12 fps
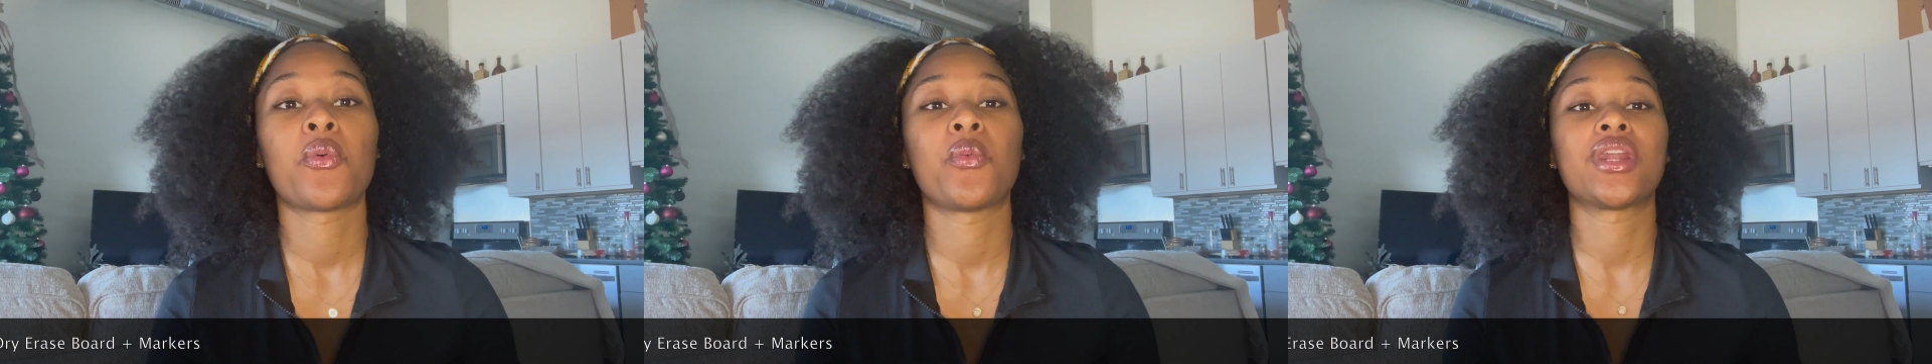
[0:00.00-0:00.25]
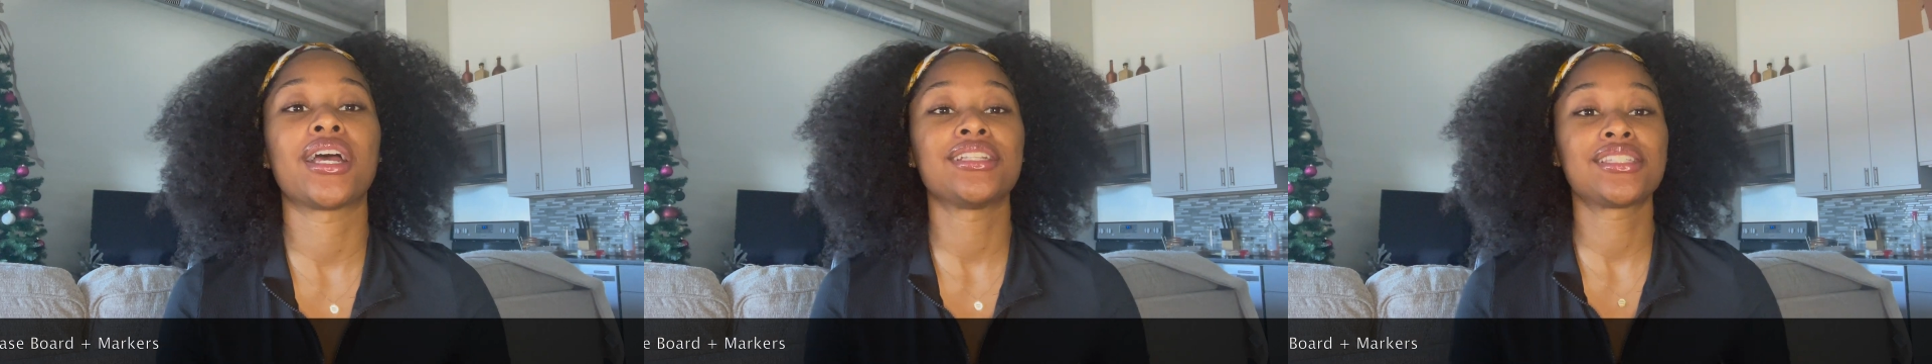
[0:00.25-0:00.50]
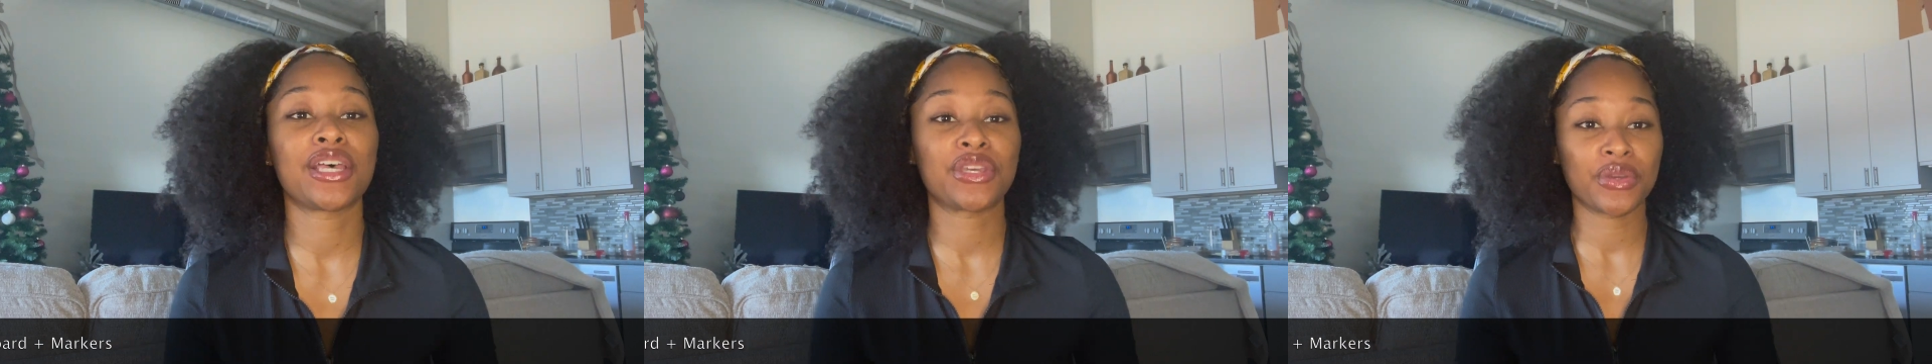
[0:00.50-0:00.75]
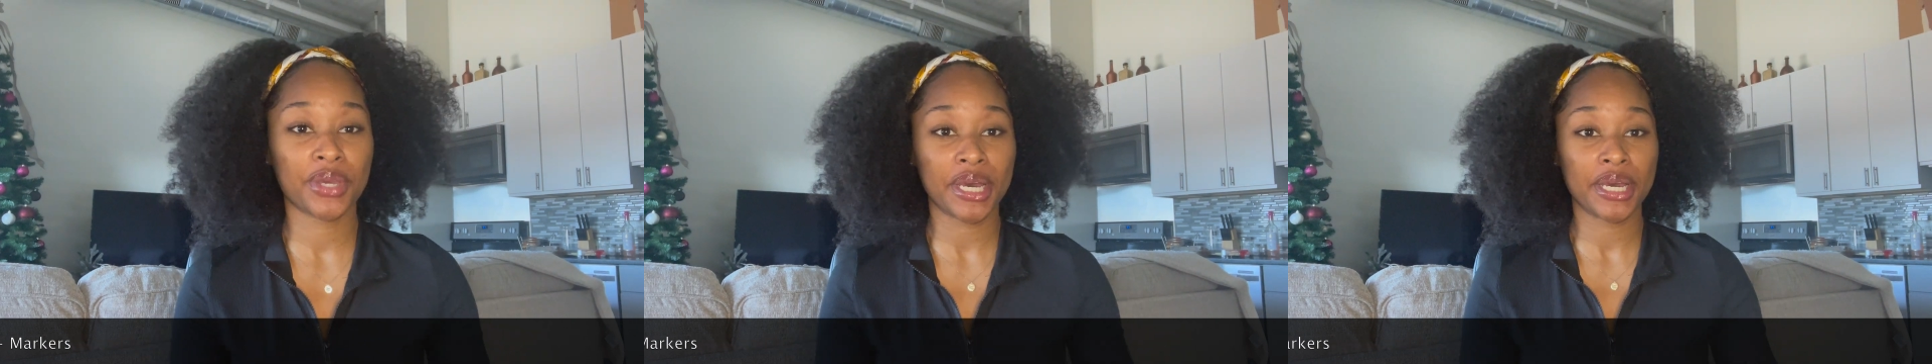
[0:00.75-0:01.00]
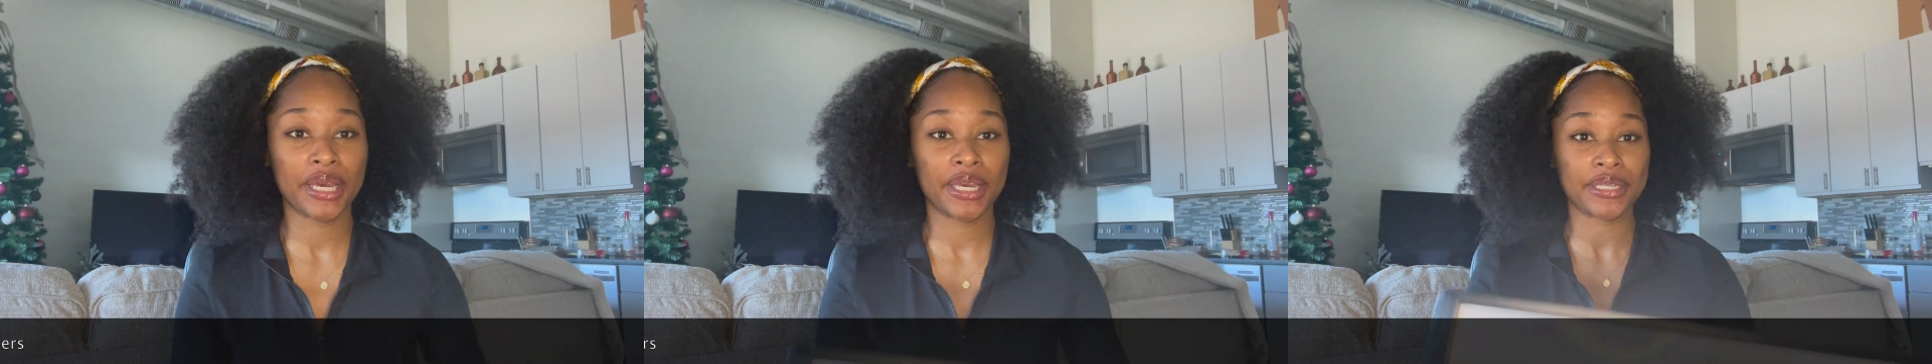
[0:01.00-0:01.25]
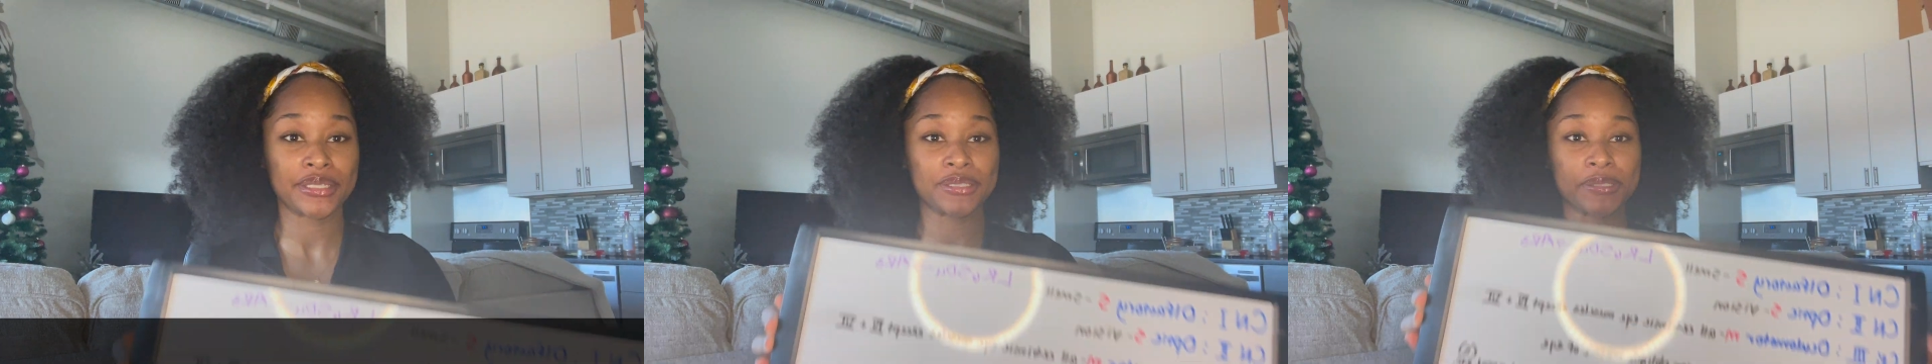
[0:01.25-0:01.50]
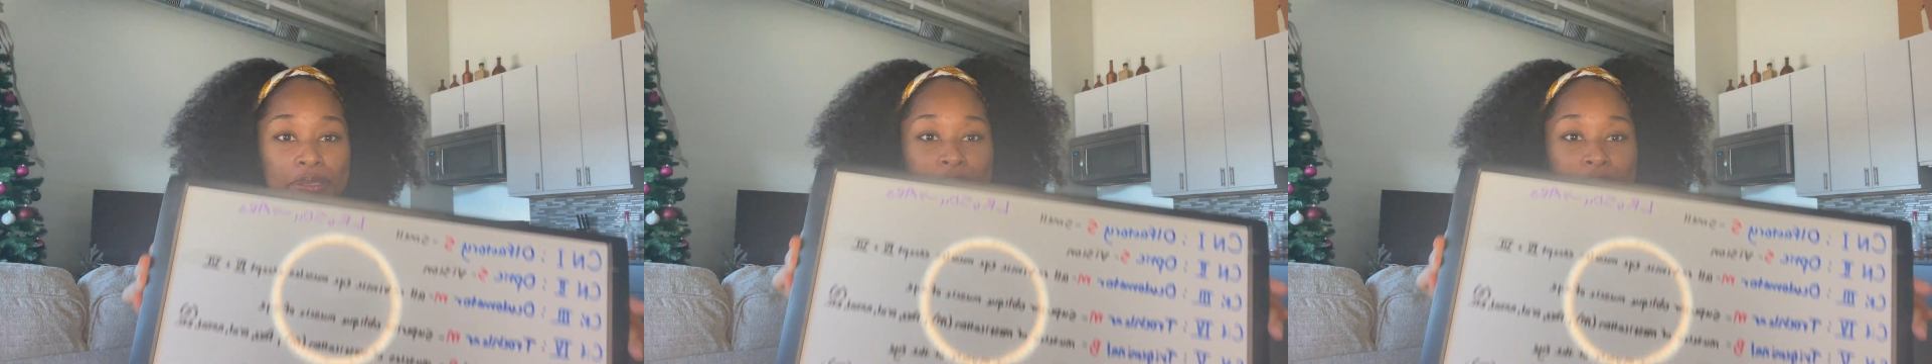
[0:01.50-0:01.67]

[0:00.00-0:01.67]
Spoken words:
When I tell you guys,